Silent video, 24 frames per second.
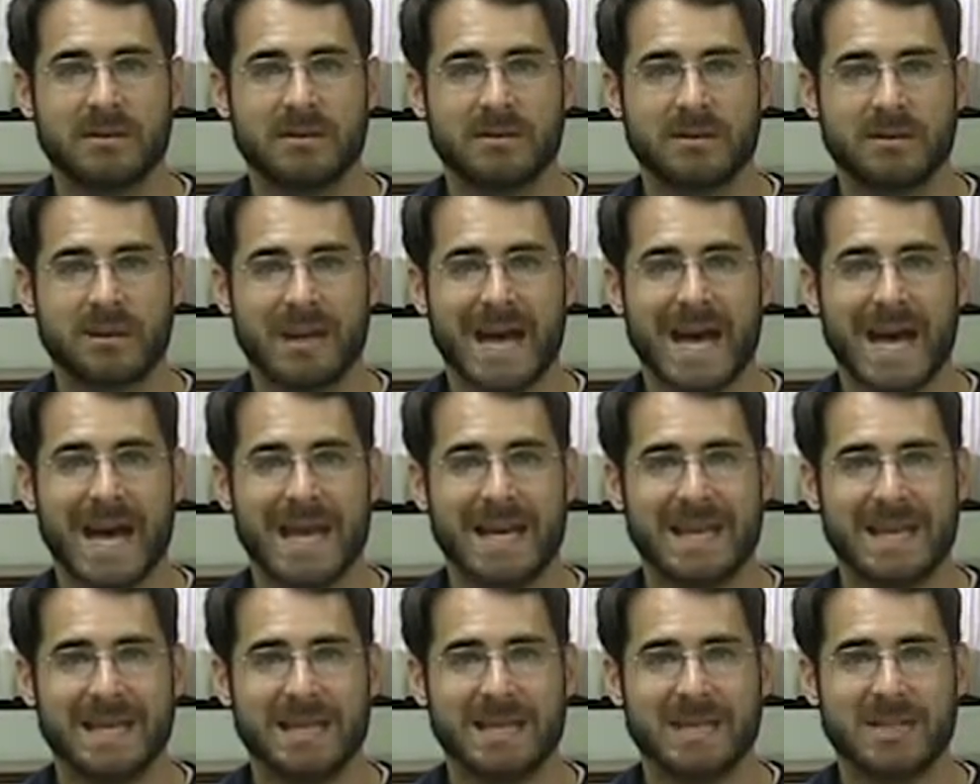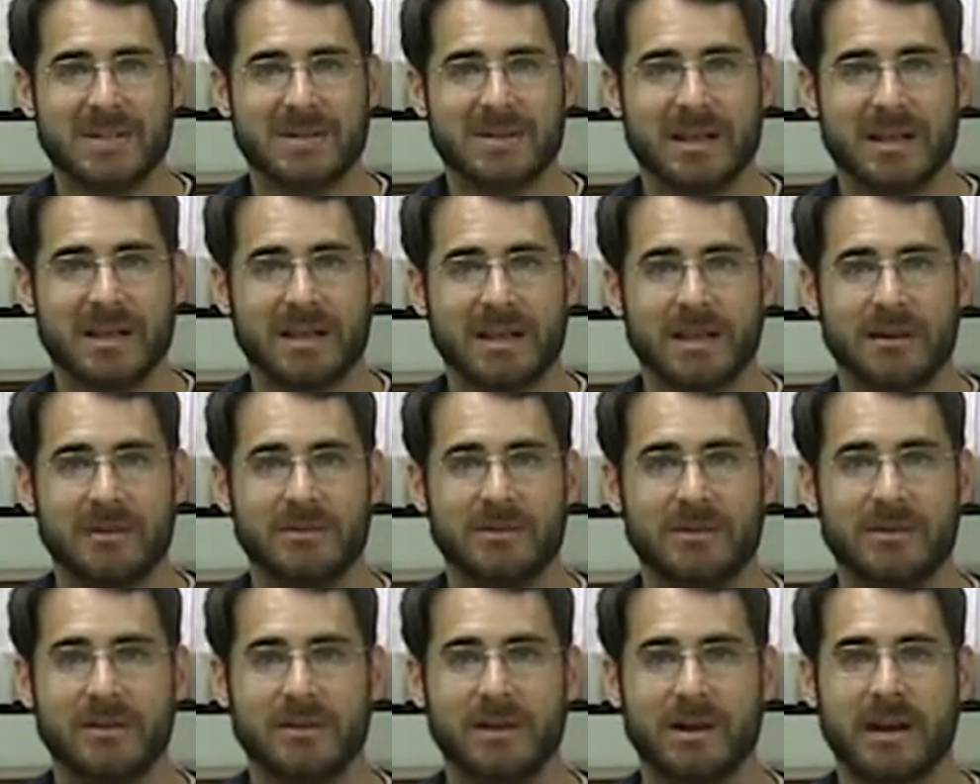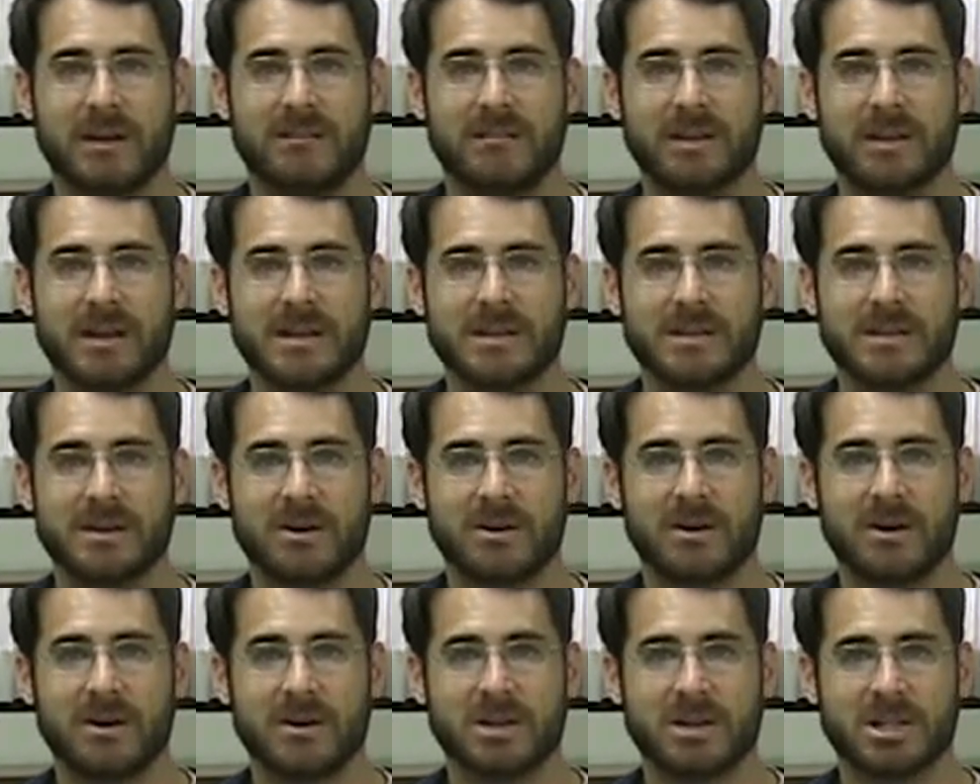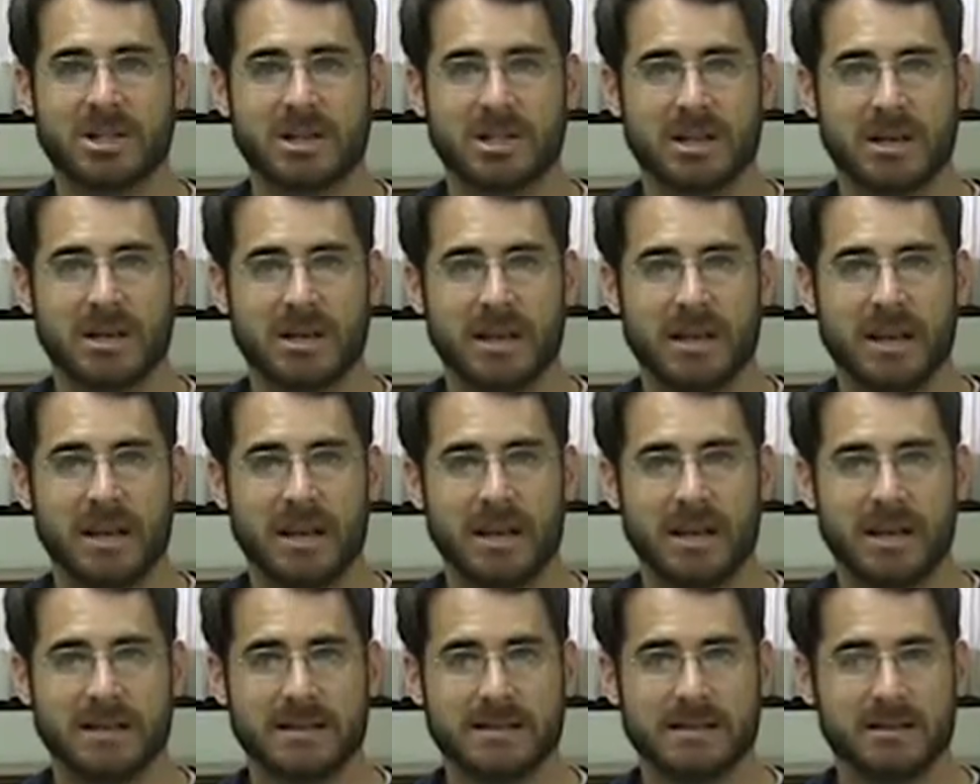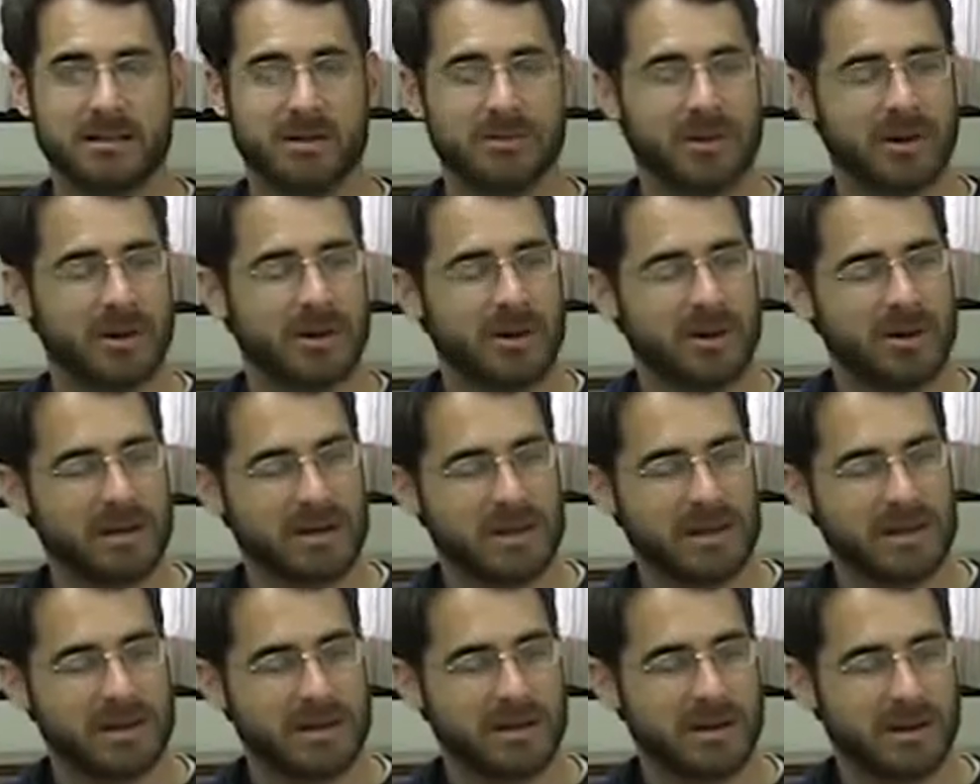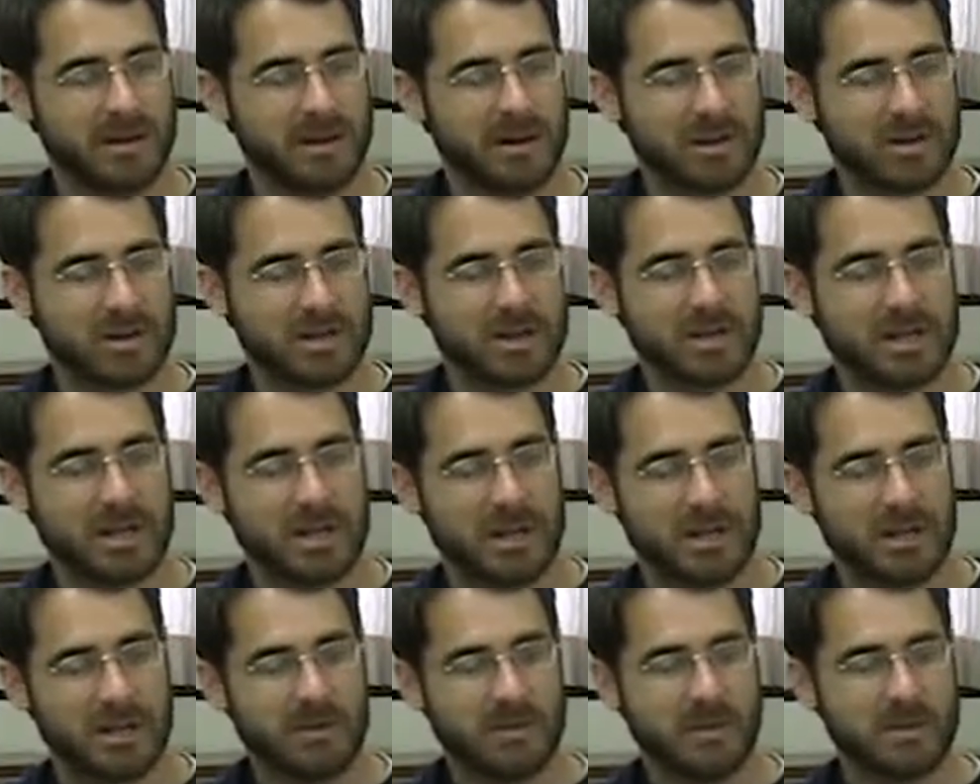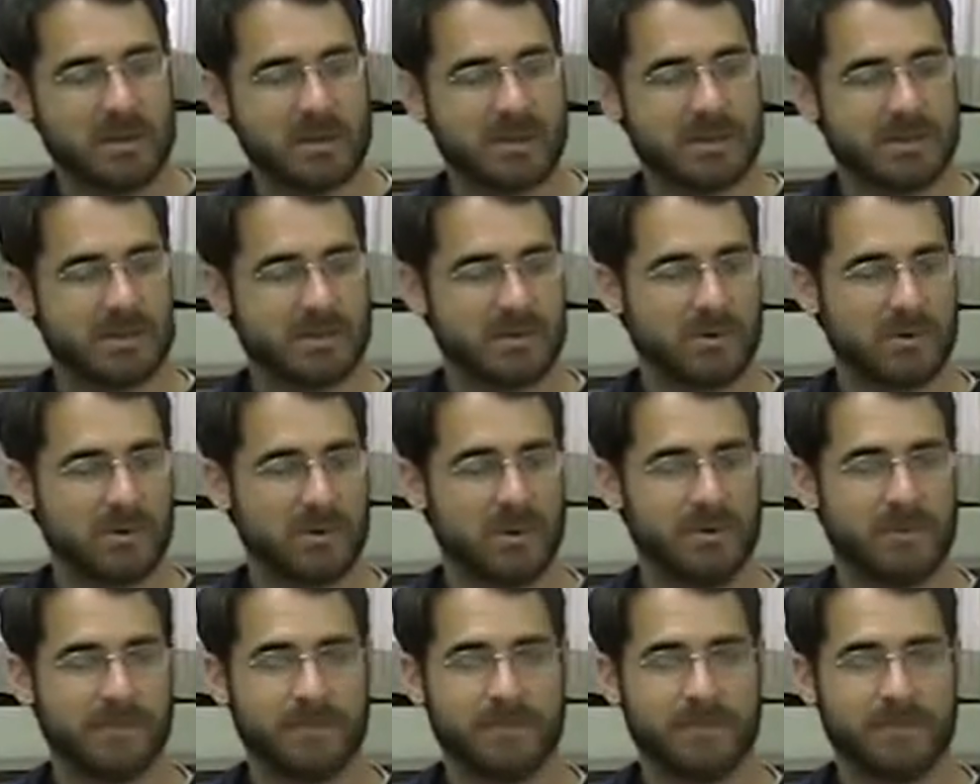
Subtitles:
the high E string if you don't have a nice arch. And it's a little bit hard to get the arch with this chord